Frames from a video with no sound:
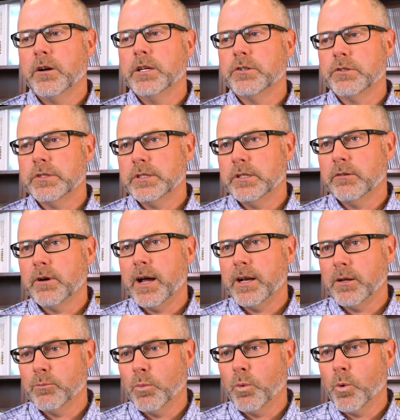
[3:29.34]
are interested in
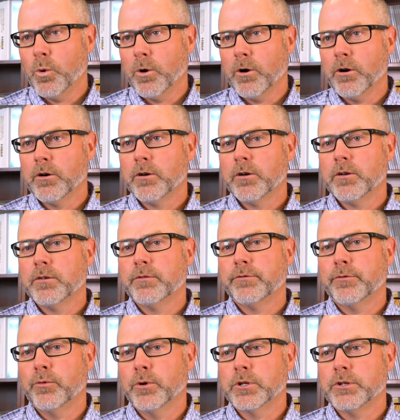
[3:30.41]
riding more
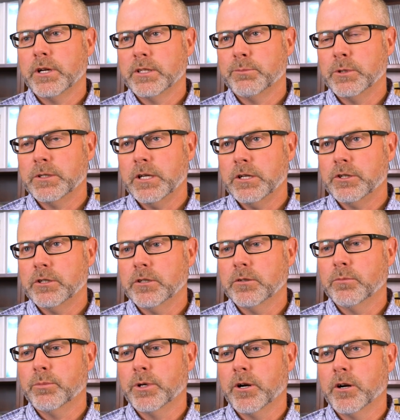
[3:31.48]
for
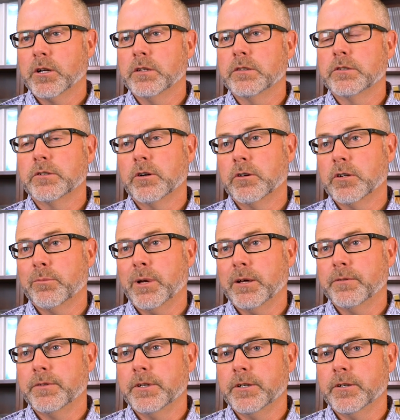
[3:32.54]
transportation but are concerned
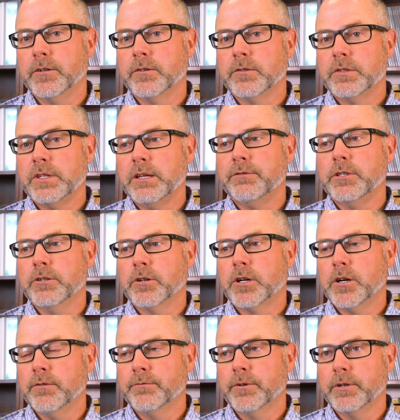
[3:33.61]
about their safety or
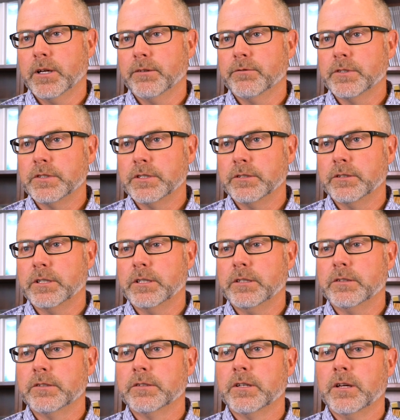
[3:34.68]
comfort on
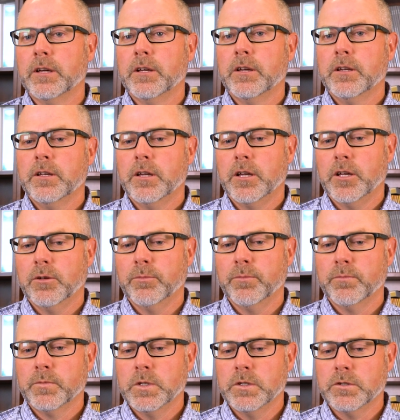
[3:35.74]
facilities.
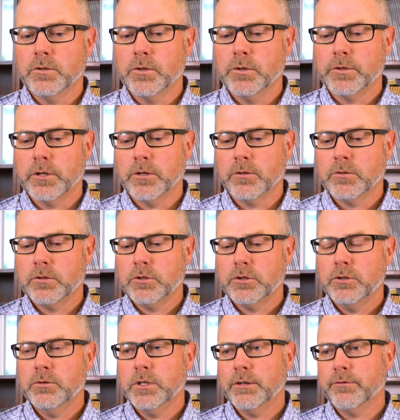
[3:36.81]
And so those are
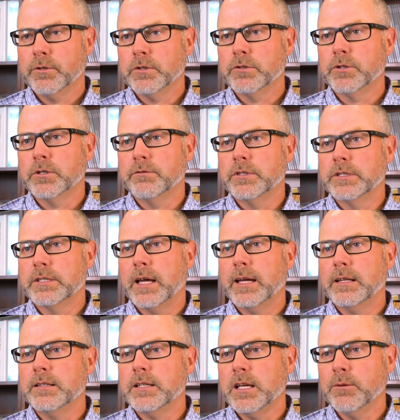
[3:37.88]
two different sort of
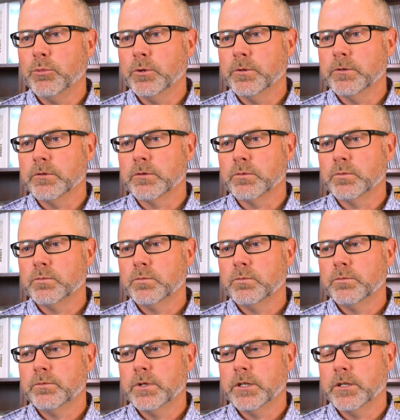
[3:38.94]
design tables,
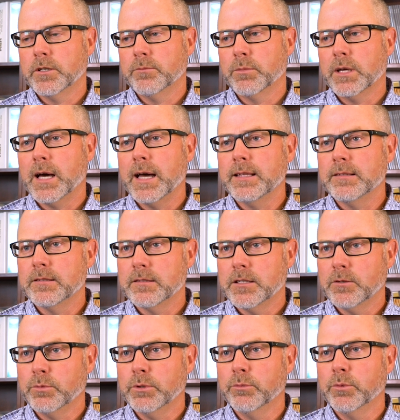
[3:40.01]
guidance
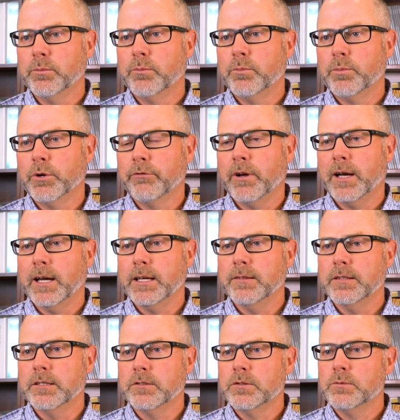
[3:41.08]
that we would provide
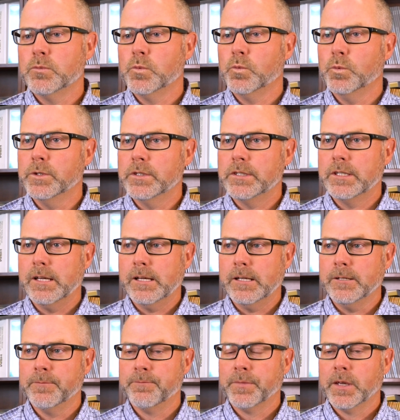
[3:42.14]
that would say